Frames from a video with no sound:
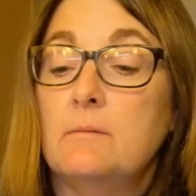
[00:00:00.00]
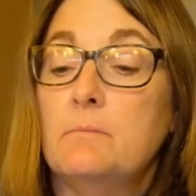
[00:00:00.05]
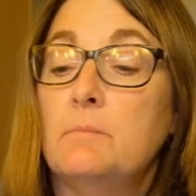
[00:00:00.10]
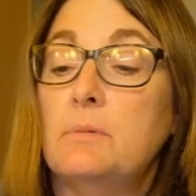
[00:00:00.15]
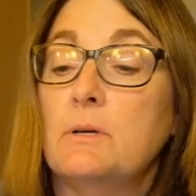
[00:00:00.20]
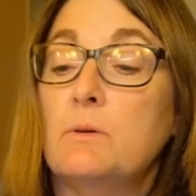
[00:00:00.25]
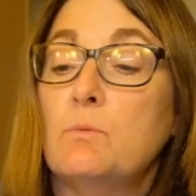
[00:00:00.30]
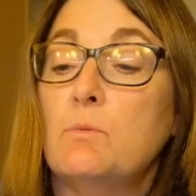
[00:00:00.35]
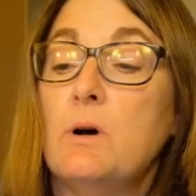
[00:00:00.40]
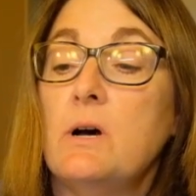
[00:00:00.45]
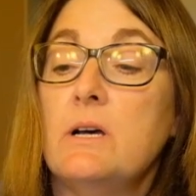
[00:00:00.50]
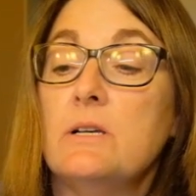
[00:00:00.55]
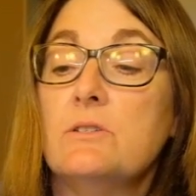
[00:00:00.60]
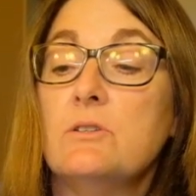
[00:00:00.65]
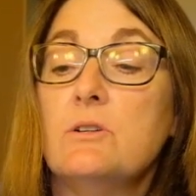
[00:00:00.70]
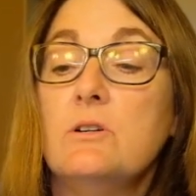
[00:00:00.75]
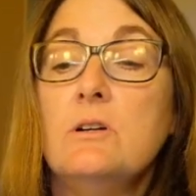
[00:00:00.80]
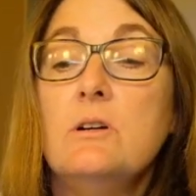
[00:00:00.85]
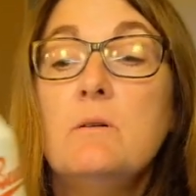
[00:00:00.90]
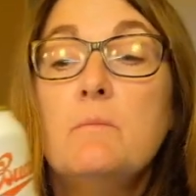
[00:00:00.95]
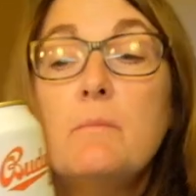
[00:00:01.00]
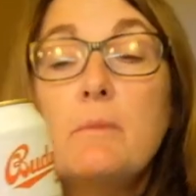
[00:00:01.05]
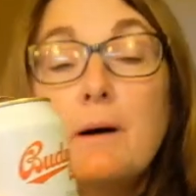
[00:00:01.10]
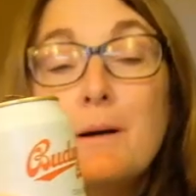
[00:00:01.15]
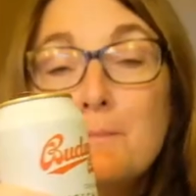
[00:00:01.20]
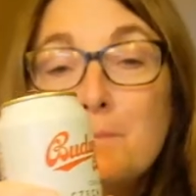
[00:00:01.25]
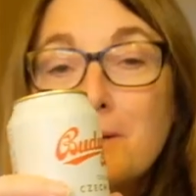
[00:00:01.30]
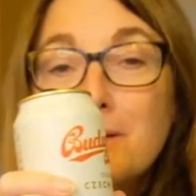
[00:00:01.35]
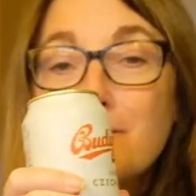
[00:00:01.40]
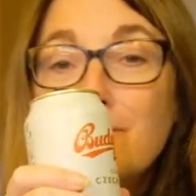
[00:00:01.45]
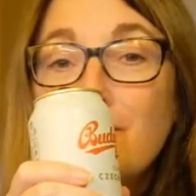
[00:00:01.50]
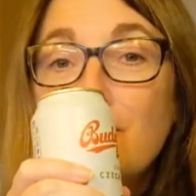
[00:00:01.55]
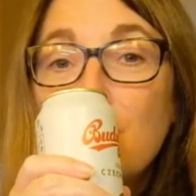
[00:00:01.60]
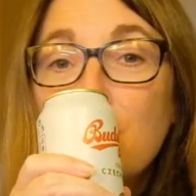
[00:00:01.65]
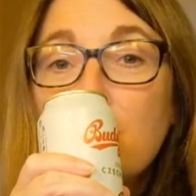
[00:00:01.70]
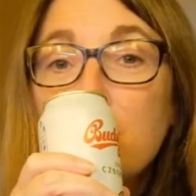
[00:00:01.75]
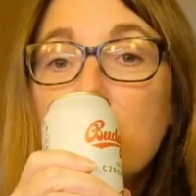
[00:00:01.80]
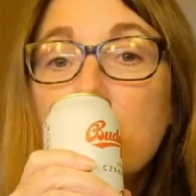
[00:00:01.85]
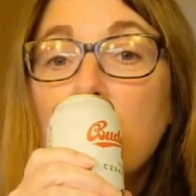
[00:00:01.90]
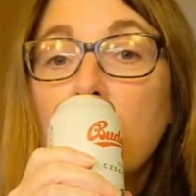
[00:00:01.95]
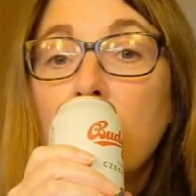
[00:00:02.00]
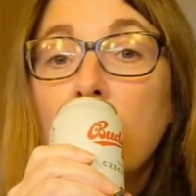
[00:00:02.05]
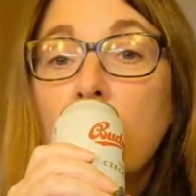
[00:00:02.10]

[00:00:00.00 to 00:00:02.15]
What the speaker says: Budweiser by Bud Bar.